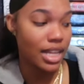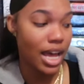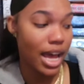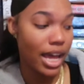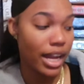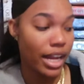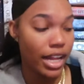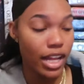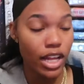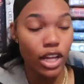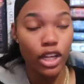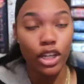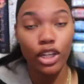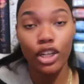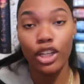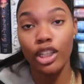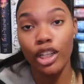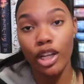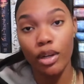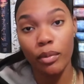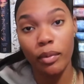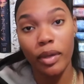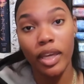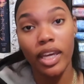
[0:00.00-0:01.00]
that
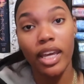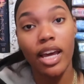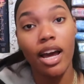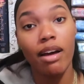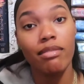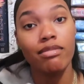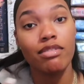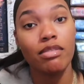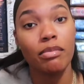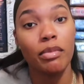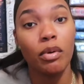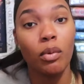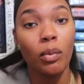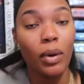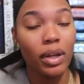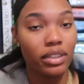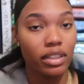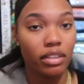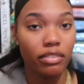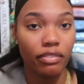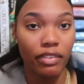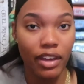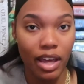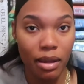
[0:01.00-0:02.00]
Chloe comes from a
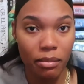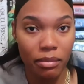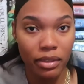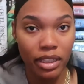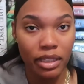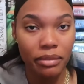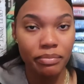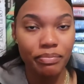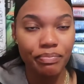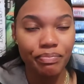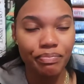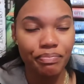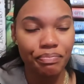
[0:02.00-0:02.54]
wealthy family.